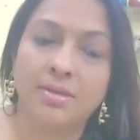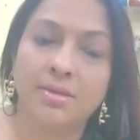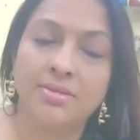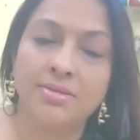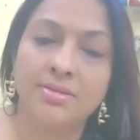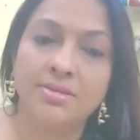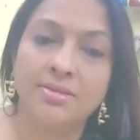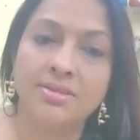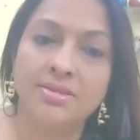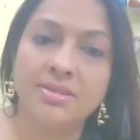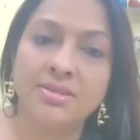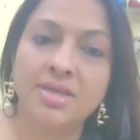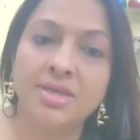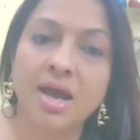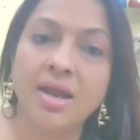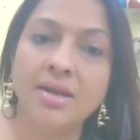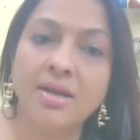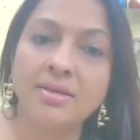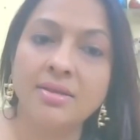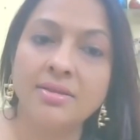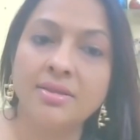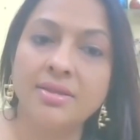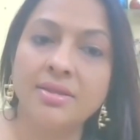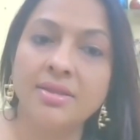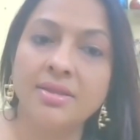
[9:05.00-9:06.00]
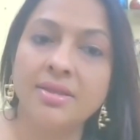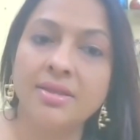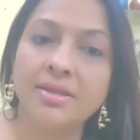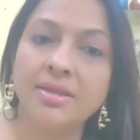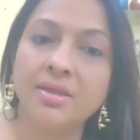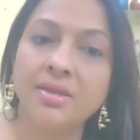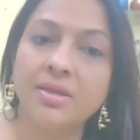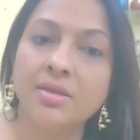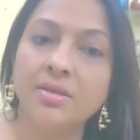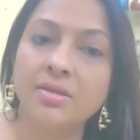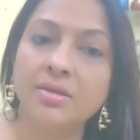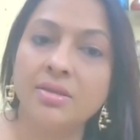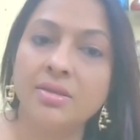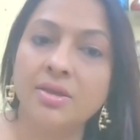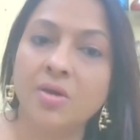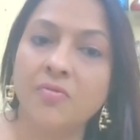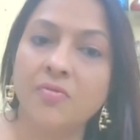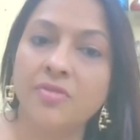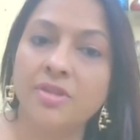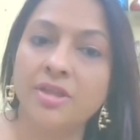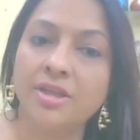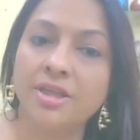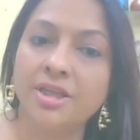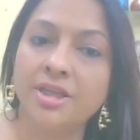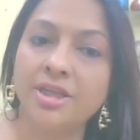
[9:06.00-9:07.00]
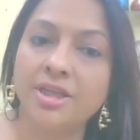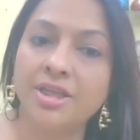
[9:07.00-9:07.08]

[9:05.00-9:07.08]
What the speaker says: Start thinking of the